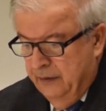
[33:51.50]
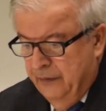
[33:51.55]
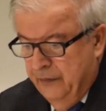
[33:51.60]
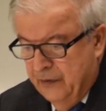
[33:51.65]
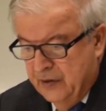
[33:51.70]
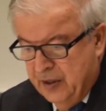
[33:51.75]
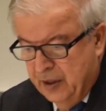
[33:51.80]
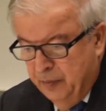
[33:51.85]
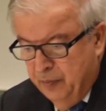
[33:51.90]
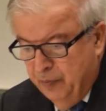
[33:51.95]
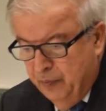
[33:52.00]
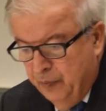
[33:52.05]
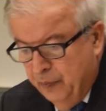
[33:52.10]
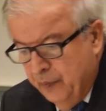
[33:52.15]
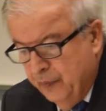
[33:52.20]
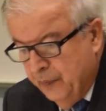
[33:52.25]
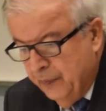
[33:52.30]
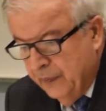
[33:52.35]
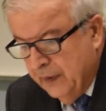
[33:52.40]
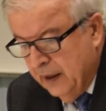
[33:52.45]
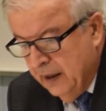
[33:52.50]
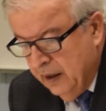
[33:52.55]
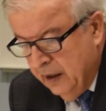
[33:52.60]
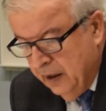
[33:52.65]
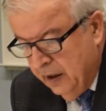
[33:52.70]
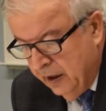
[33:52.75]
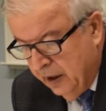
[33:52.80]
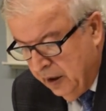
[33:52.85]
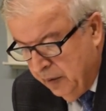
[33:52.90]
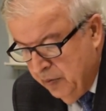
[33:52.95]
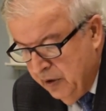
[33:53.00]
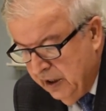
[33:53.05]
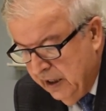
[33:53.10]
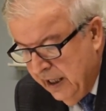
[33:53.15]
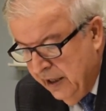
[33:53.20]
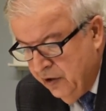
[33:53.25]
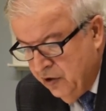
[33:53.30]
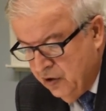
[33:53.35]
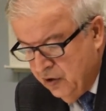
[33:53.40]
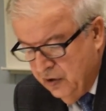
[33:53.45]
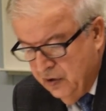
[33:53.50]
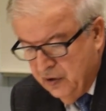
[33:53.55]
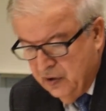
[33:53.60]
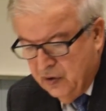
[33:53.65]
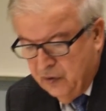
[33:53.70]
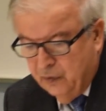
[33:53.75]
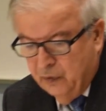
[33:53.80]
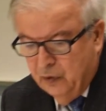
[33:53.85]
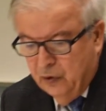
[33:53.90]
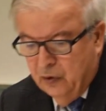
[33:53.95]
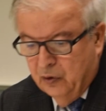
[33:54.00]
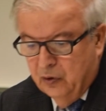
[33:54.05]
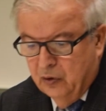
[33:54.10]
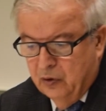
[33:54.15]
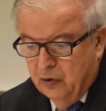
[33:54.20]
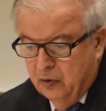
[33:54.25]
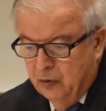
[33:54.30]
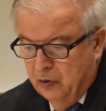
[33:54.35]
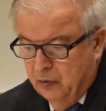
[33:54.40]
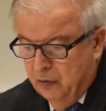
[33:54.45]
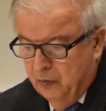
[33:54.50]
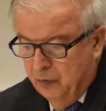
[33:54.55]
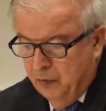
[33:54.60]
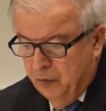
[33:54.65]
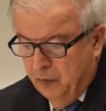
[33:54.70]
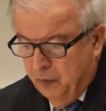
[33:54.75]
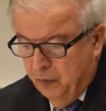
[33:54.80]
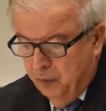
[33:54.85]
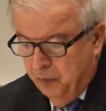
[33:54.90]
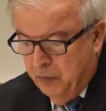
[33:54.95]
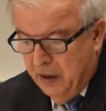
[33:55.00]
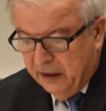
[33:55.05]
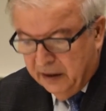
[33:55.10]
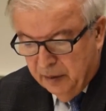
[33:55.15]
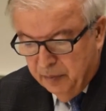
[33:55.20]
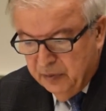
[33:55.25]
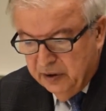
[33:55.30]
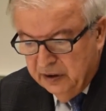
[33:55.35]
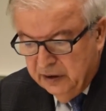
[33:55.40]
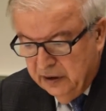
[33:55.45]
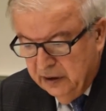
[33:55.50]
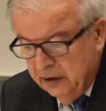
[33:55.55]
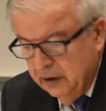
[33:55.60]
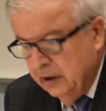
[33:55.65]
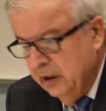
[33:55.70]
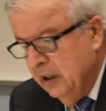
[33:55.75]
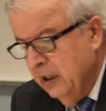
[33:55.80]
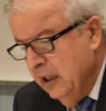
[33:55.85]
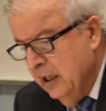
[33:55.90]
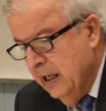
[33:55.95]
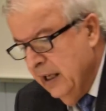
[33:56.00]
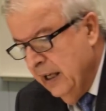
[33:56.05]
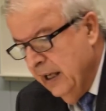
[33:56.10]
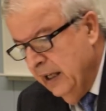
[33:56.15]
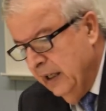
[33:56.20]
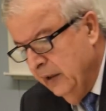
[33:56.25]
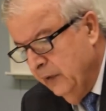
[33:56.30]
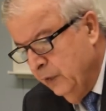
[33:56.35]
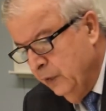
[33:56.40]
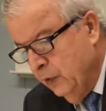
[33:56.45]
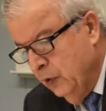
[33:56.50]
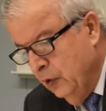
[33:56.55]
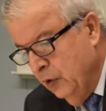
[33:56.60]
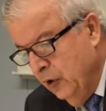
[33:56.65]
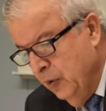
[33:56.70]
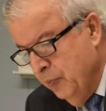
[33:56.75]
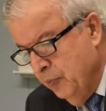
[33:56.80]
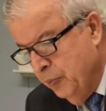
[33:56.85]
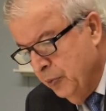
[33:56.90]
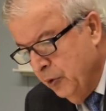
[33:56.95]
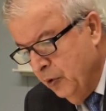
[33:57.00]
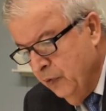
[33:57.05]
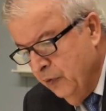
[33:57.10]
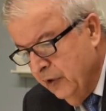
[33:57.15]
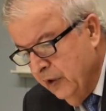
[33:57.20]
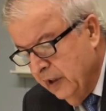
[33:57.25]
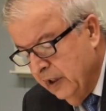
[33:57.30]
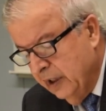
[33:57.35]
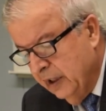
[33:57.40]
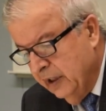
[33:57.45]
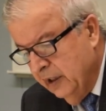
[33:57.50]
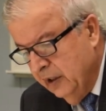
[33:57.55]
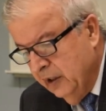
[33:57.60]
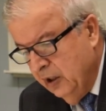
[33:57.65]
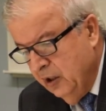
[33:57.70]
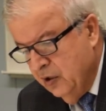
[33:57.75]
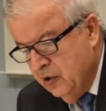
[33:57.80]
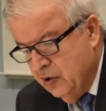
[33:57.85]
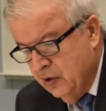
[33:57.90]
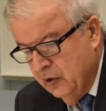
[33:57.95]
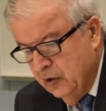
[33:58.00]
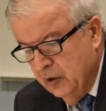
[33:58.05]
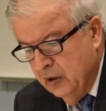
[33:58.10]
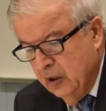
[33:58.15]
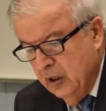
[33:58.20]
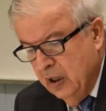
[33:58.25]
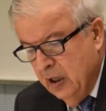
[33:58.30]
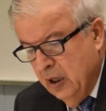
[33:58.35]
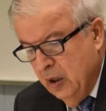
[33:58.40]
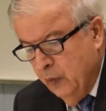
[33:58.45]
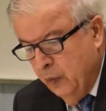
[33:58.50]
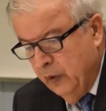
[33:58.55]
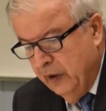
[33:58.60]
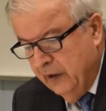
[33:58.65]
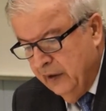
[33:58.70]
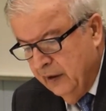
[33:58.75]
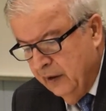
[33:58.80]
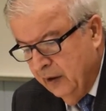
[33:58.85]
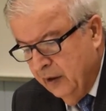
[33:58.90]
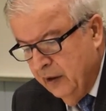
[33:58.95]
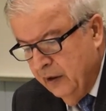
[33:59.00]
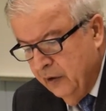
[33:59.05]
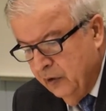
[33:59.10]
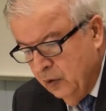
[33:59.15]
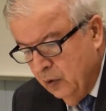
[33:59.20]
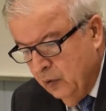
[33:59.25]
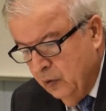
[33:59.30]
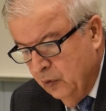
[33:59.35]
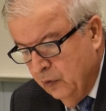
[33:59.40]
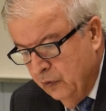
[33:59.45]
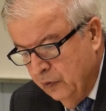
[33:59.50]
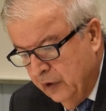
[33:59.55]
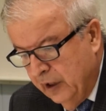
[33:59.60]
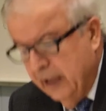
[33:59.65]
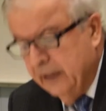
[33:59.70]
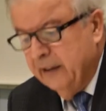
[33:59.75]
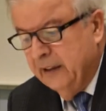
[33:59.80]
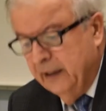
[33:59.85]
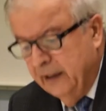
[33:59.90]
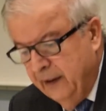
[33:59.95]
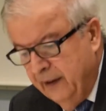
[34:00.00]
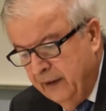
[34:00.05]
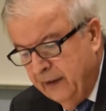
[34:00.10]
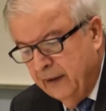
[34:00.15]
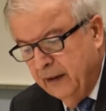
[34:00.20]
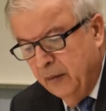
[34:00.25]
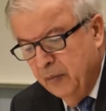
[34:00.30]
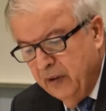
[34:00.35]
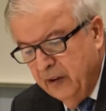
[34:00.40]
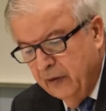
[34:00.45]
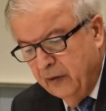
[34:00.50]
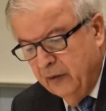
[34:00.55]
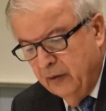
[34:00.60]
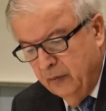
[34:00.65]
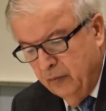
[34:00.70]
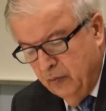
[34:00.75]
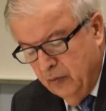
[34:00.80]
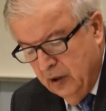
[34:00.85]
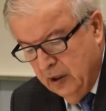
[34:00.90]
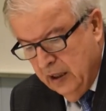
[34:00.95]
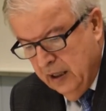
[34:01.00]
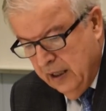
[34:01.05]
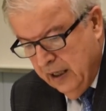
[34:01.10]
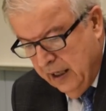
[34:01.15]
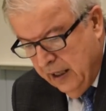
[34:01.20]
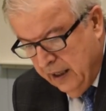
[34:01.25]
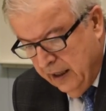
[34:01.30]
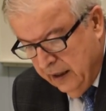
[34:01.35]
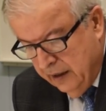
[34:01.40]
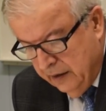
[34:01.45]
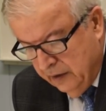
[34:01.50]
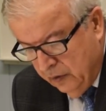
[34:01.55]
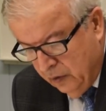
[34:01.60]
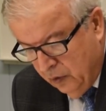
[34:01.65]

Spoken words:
some recommendations for betterment and for improving the condition with the rise of radical Islamism and